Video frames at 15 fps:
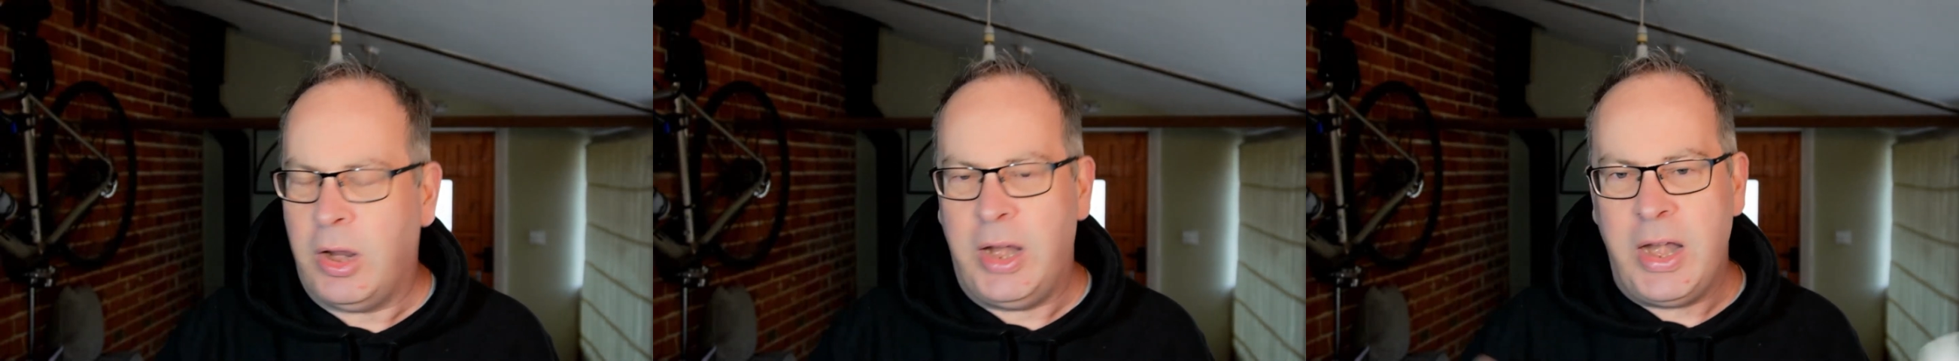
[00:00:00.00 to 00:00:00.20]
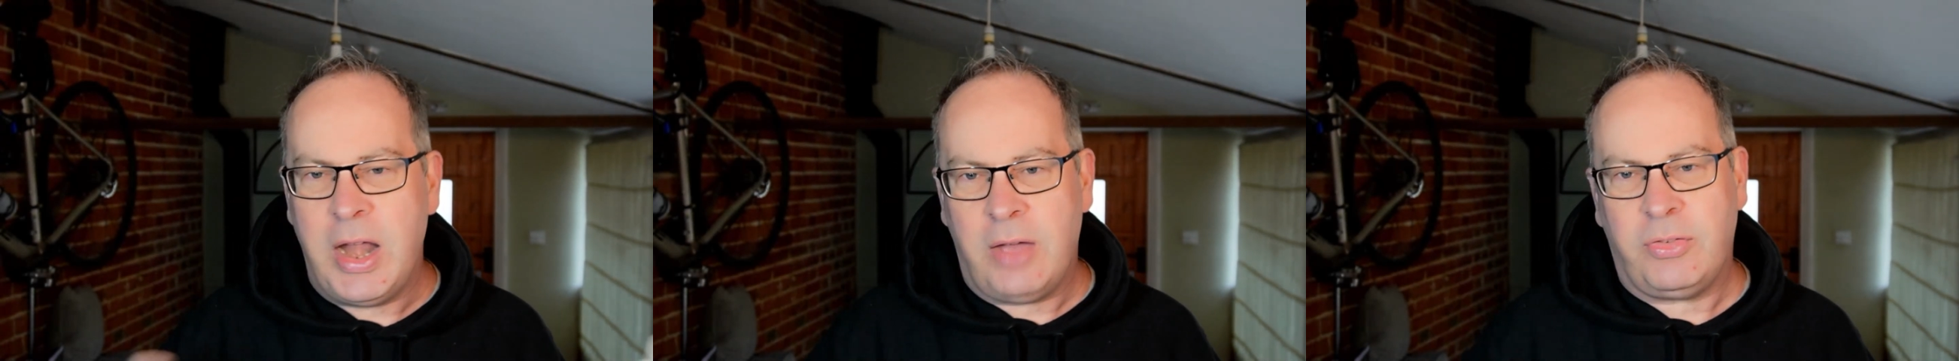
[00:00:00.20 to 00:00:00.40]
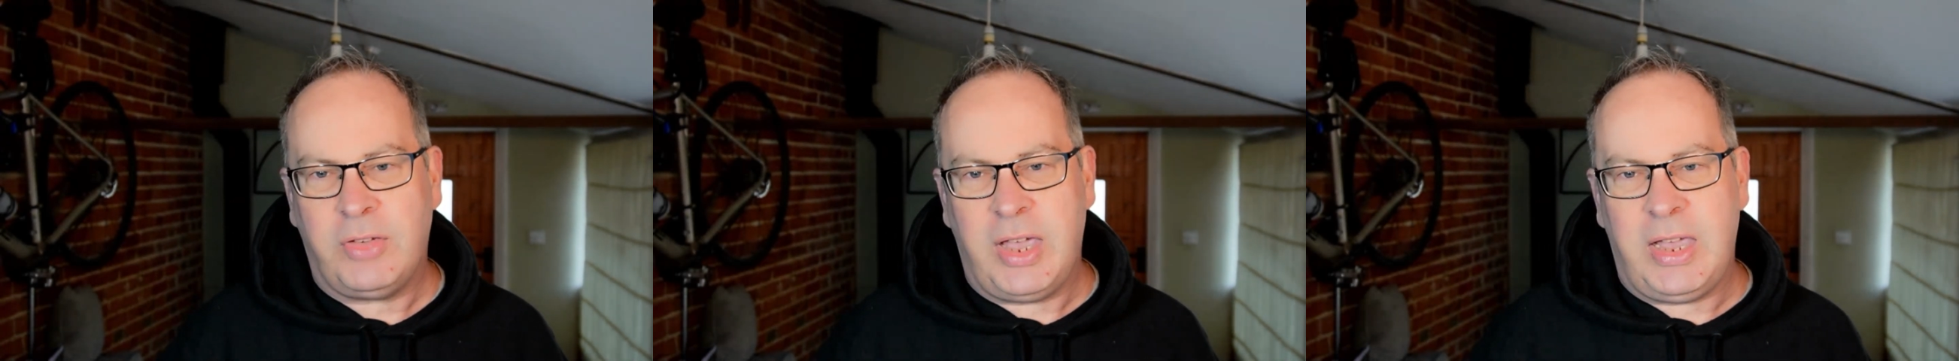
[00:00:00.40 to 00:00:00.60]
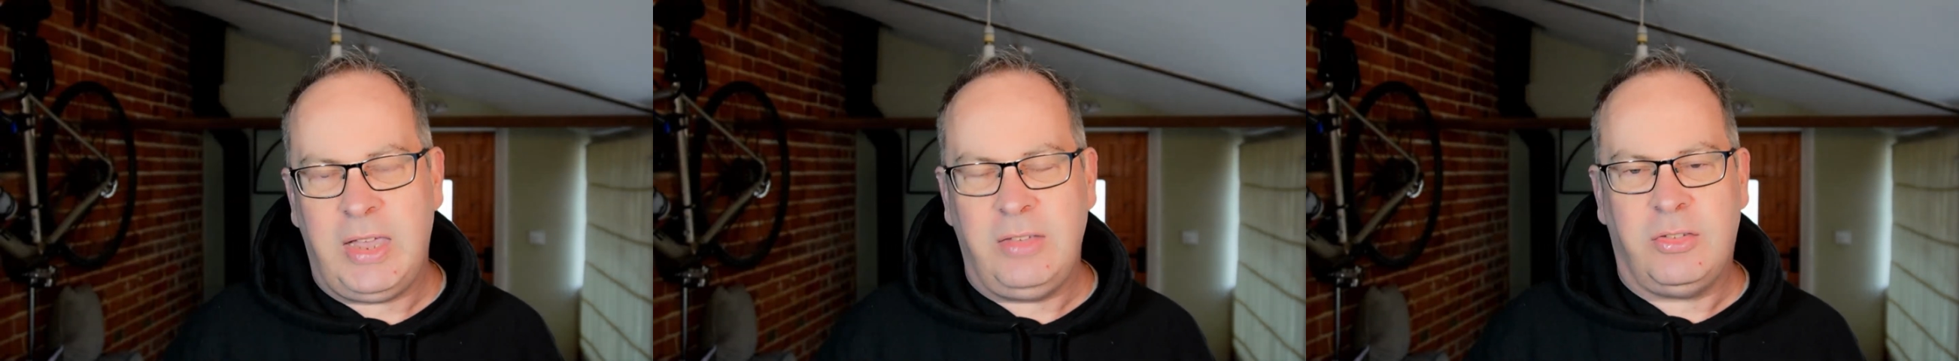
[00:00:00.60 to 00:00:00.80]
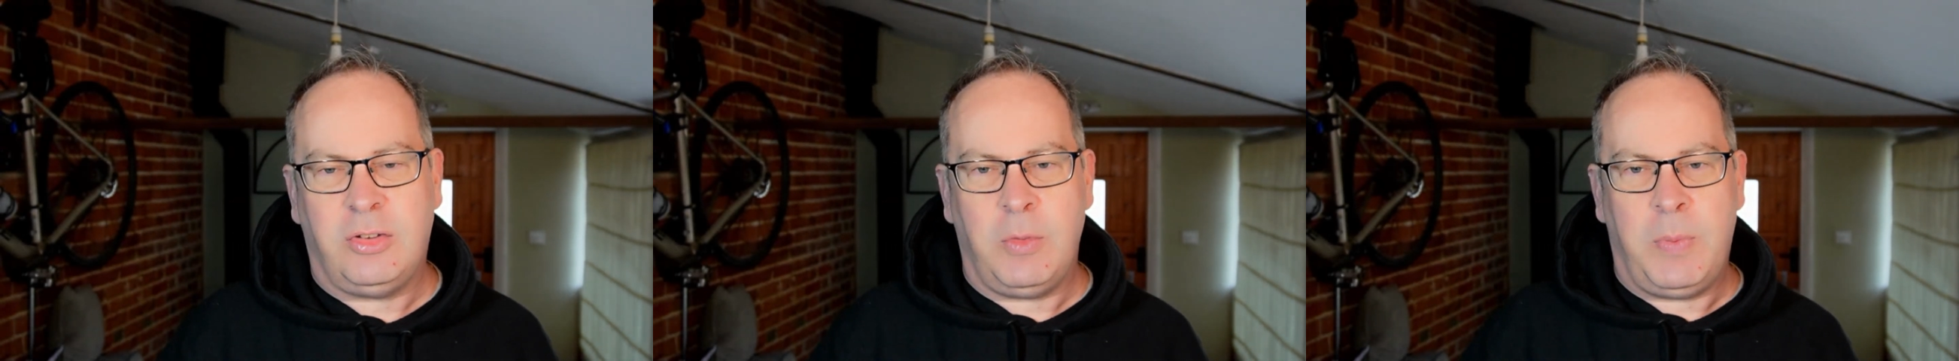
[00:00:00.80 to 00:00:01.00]
enough
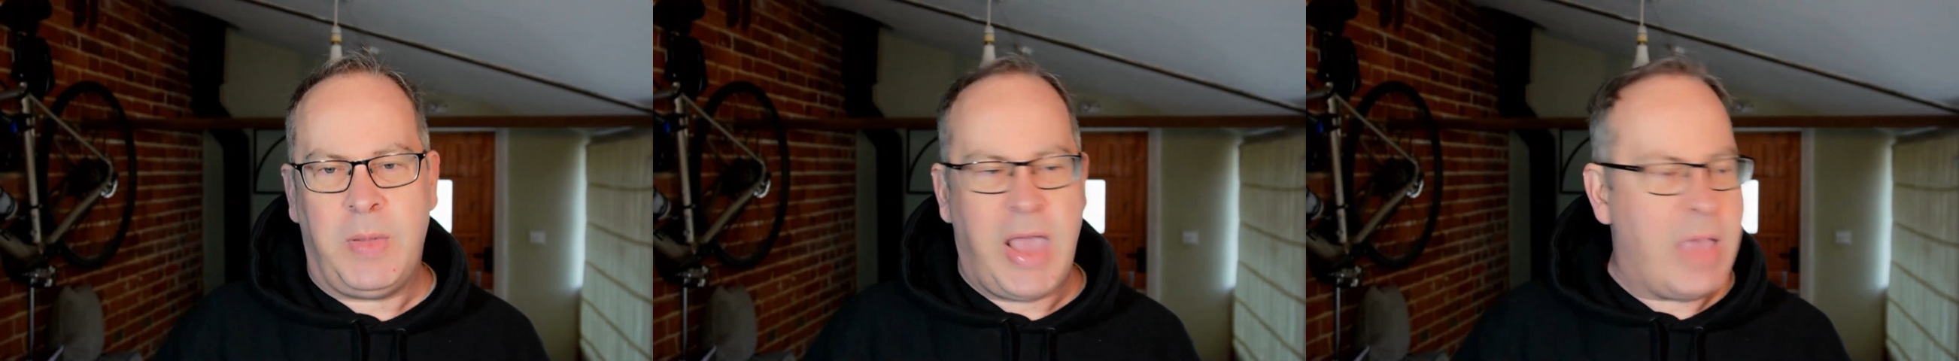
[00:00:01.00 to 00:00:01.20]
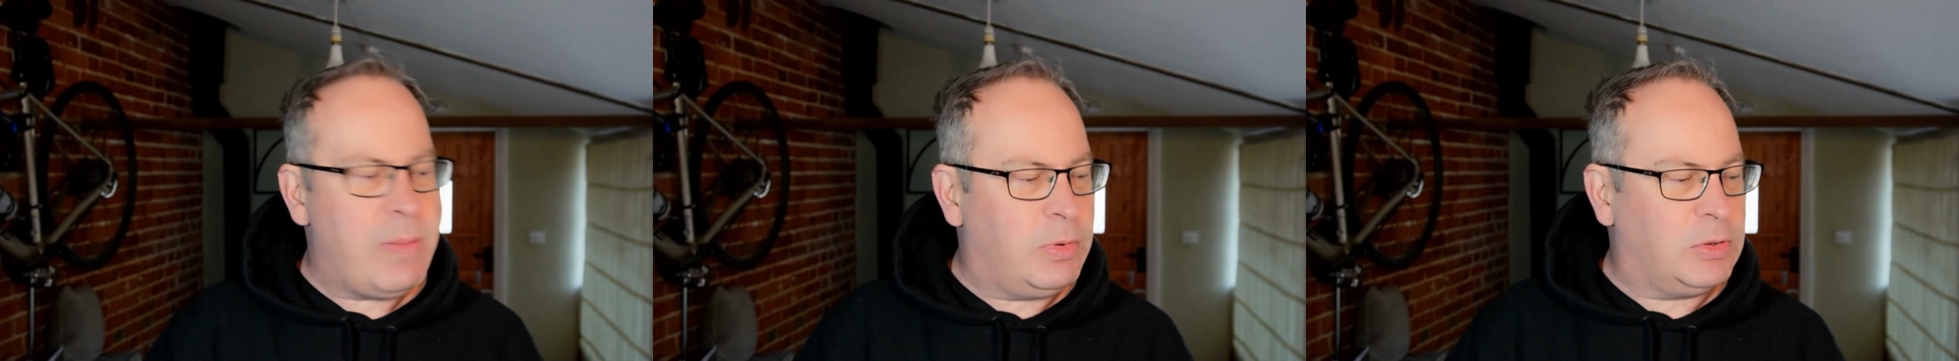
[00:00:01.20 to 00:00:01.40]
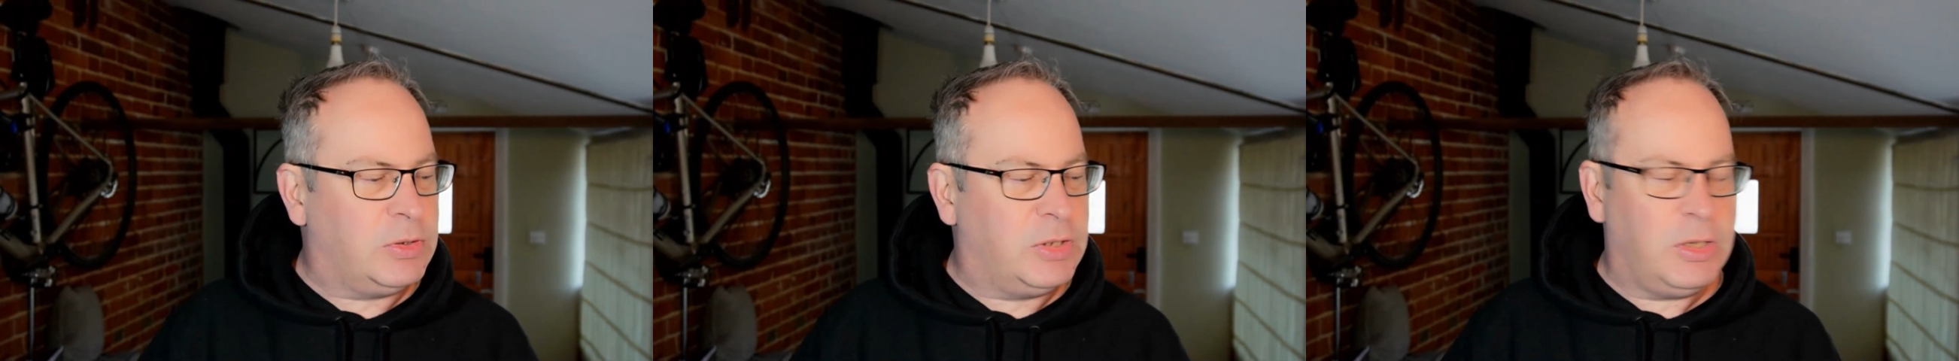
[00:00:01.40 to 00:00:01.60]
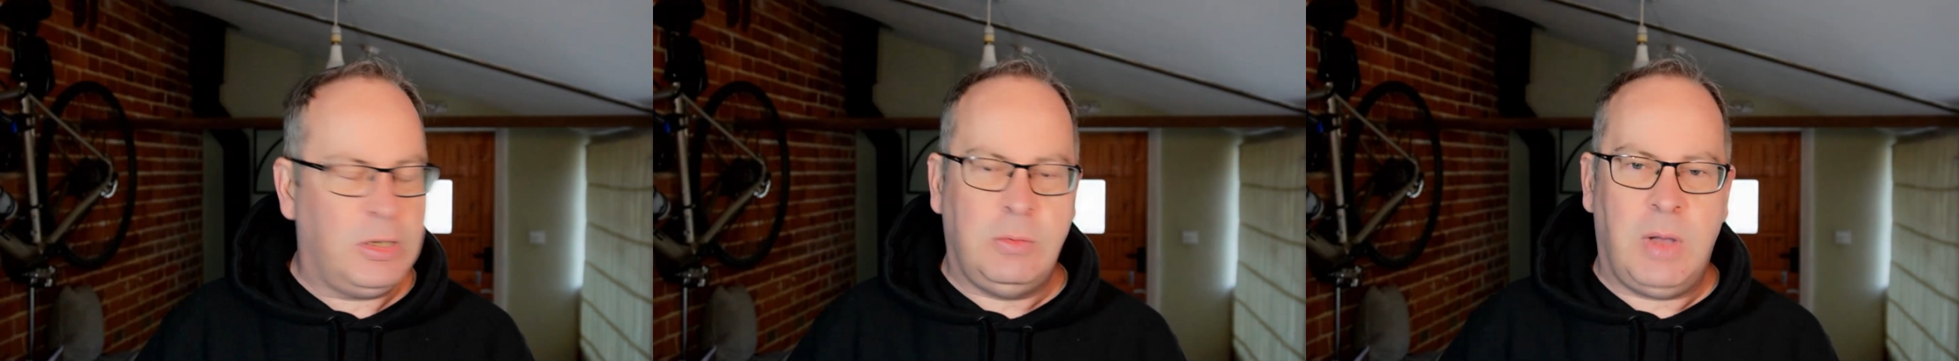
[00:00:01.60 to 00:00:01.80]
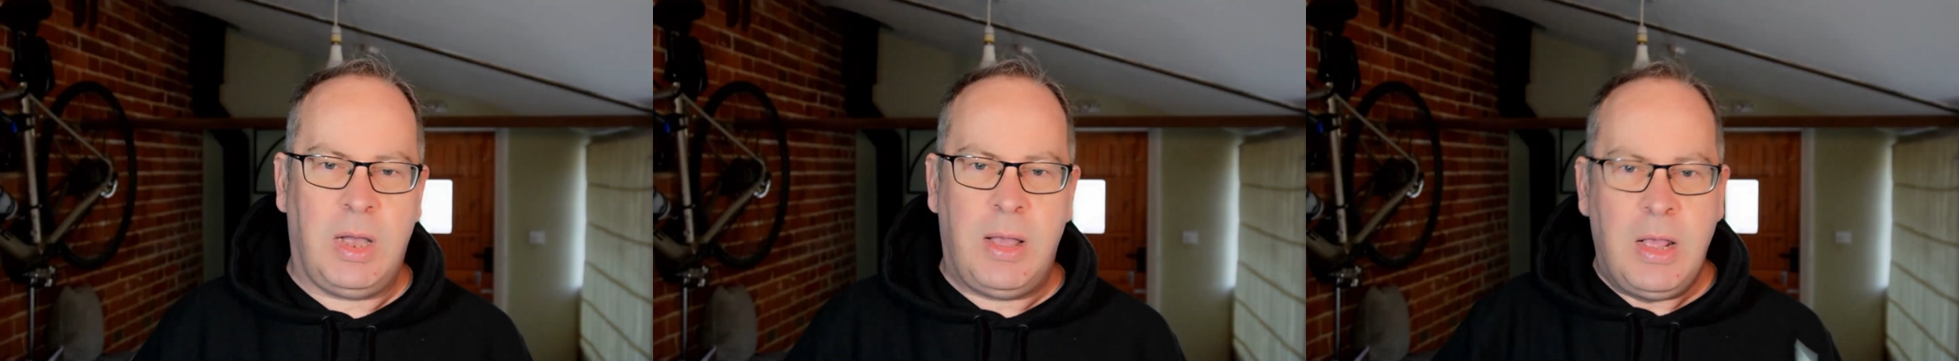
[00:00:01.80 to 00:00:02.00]
keys to be able
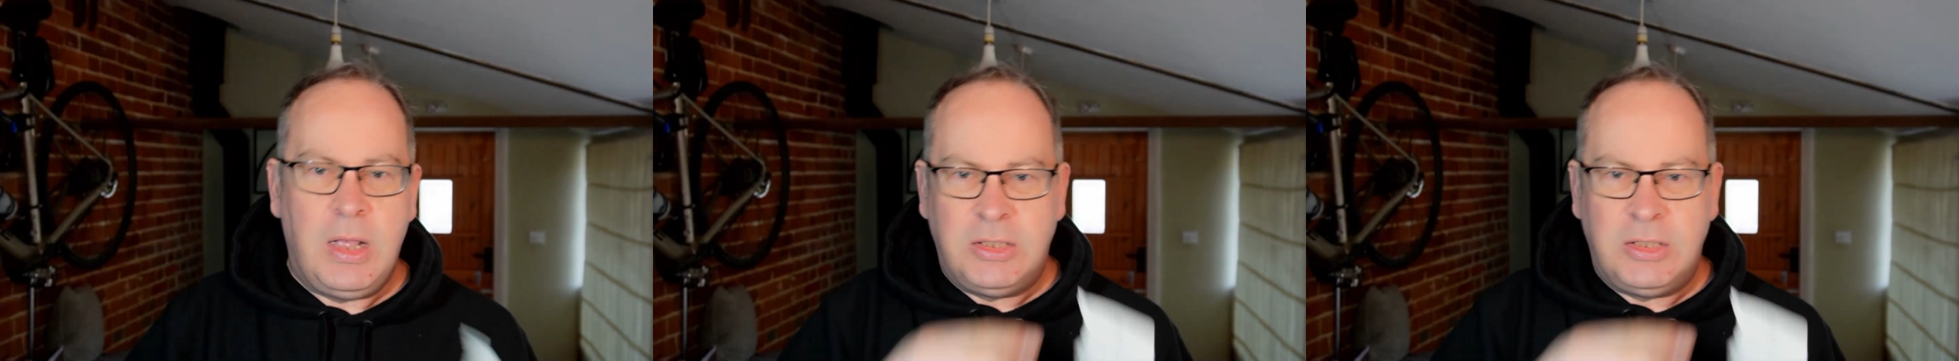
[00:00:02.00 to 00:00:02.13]
to